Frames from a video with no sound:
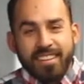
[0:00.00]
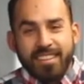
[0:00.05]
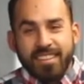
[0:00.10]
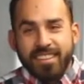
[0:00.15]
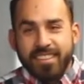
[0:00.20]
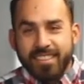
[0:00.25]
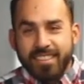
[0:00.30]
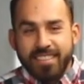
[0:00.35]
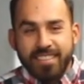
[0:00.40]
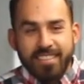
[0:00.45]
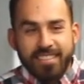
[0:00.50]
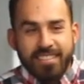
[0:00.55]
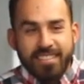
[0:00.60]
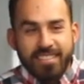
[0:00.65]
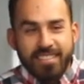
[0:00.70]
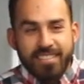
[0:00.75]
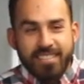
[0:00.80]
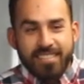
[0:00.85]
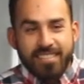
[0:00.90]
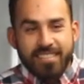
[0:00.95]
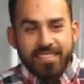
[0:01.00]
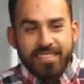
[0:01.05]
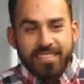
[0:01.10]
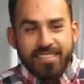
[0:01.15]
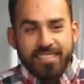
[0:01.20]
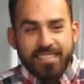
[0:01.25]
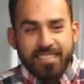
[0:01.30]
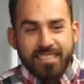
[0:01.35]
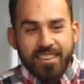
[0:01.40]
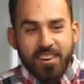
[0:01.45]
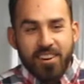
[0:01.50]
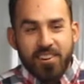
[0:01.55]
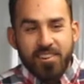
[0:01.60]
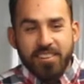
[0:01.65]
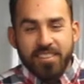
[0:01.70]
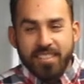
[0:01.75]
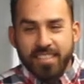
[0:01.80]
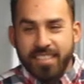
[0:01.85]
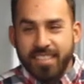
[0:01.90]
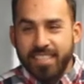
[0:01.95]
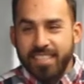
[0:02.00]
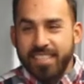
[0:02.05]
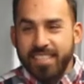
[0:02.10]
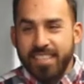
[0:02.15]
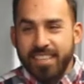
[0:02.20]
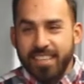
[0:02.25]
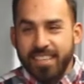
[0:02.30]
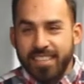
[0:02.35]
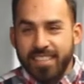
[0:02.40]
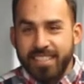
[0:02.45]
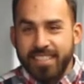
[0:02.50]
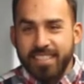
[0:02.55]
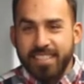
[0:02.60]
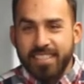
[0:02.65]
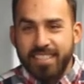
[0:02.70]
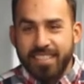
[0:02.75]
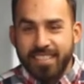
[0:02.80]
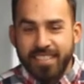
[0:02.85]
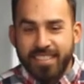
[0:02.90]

Carlos says yes. Carla says yes.